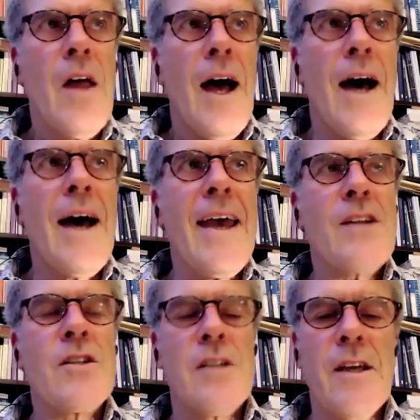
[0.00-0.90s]

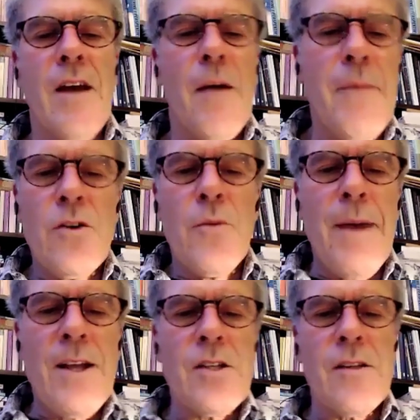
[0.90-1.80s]
I mean, you
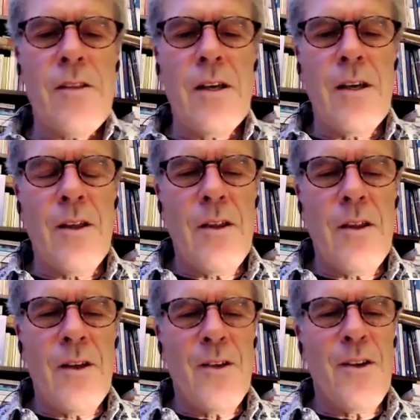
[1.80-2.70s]
mentioned
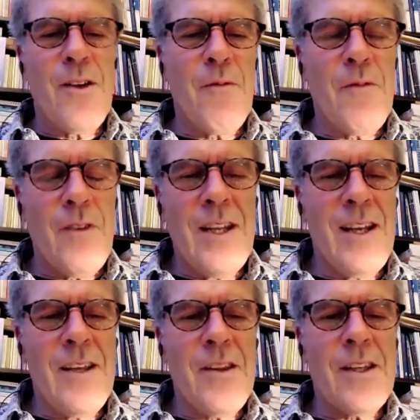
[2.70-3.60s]

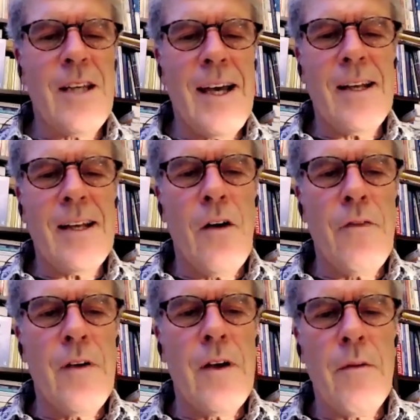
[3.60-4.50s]
the title
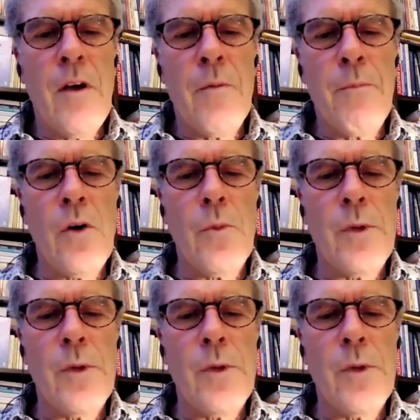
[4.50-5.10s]
of a book,